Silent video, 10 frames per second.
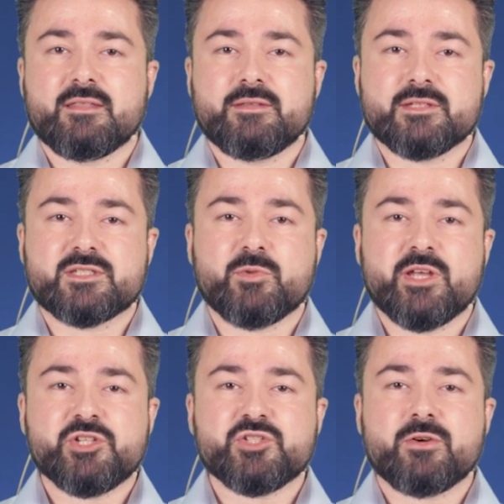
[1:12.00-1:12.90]
The
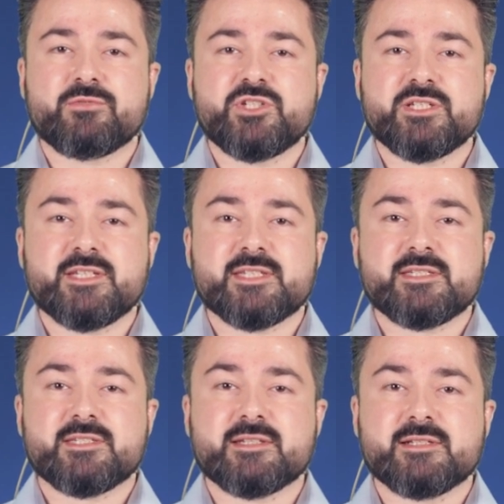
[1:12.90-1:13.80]
simulation of GNSS
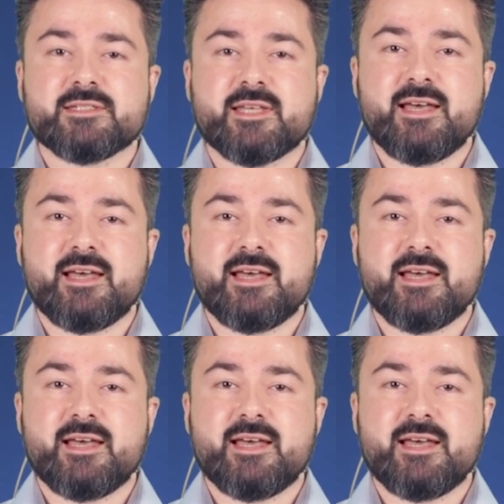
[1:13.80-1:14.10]
signals